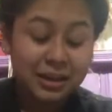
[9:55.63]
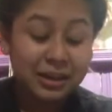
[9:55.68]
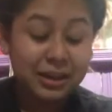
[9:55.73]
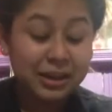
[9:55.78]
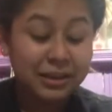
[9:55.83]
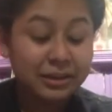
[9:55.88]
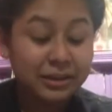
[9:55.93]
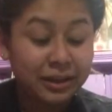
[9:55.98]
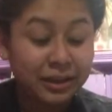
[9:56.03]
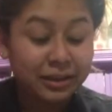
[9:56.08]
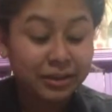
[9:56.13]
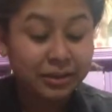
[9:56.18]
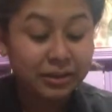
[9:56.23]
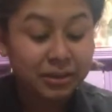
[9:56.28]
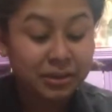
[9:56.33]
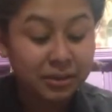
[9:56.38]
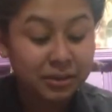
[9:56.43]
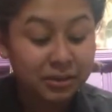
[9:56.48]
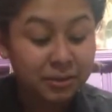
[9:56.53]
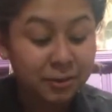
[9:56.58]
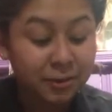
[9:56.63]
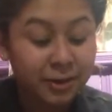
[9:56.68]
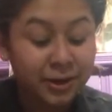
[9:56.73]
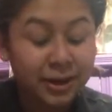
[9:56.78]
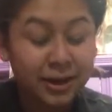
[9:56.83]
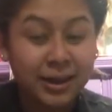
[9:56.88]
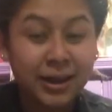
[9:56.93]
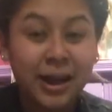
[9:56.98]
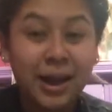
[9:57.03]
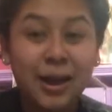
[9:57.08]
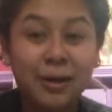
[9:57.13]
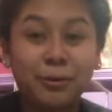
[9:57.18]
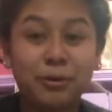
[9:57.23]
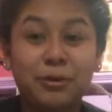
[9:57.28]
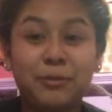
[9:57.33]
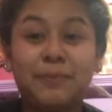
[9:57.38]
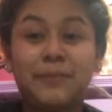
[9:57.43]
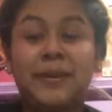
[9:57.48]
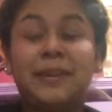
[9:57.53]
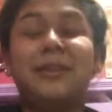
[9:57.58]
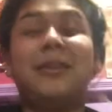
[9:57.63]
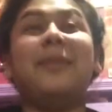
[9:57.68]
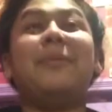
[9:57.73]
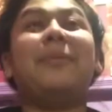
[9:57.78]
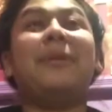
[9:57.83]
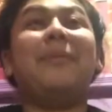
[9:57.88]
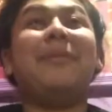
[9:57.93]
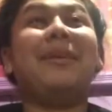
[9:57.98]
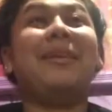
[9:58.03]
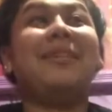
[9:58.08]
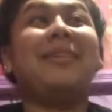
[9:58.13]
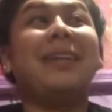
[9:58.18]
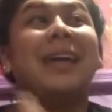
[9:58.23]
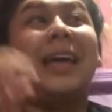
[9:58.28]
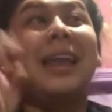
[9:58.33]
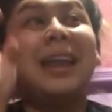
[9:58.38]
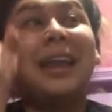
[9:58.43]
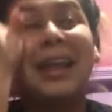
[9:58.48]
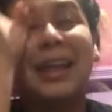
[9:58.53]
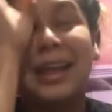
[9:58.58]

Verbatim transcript: He's like the only guy who's been there by my side.